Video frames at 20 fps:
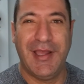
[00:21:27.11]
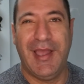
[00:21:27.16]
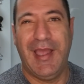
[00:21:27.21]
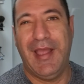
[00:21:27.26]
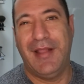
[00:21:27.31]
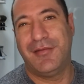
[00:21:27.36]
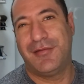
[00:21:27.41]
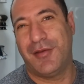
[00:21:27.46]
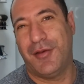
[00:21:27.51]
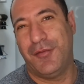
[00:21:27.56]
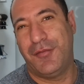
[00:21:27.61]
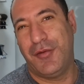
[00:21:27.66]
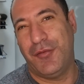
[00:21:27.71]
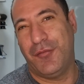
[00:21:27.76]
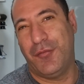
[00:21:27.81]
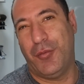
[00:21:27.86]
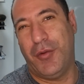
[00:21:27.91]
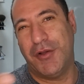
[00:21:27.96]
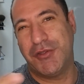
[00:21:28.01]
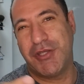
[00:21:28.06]
And so if you're
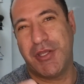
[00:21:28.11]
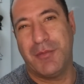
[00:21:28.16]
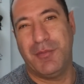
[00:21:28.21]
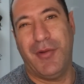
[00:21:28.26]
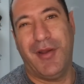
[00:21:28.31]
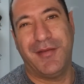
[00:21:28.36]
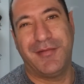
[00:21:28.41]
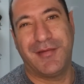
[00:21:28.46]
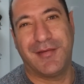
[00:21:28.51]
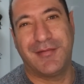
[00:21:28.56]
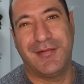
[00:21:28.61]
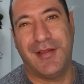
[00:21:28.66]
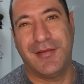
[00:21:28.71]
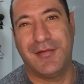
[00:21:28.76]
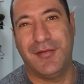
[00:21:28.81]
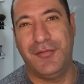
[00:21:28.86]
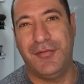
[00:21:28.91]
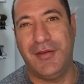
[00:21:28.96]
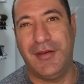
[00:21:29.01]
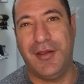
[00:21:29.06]
watching my
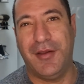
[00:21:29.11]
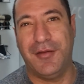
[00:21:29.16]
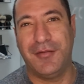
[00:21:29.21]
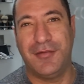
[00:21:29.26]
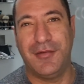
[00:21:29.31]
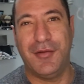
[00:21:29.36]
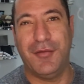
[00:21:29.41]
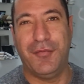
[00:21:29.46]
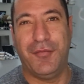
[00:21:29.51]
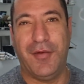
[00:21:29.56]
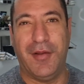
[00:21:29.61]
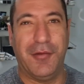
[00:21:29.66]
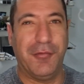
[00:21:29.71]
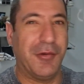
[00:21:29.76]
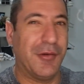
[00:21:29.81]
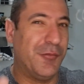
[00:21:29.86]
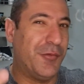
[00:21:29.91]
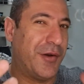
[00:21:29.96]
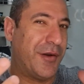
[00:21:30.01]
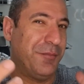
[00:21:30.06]
successive videos and you're
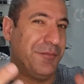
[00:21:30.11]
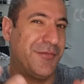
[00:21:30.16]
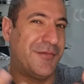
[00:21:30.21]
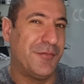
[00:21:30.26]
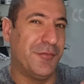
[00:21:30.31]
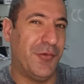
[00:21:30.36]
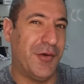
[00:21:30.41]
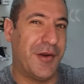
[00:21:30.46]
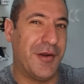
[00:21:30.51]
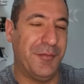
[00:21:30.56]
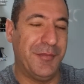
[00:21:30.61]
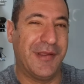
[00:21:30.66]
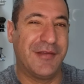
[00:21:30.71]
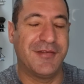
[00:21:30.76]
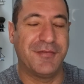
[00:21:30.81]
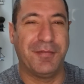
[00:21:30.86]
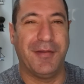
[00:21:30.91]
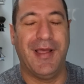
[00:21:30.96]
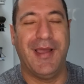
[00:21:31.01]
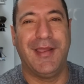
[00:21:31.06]
following what I'm, what I'm
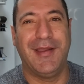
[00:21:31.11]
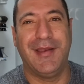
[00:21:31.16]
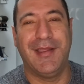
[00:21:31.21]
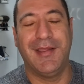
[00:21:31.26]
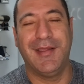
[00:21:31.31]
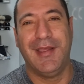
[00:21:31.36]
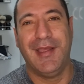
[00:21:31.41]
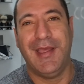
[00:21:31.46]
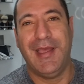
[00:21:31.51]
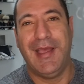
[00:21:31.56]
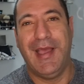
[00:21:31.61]
explaining,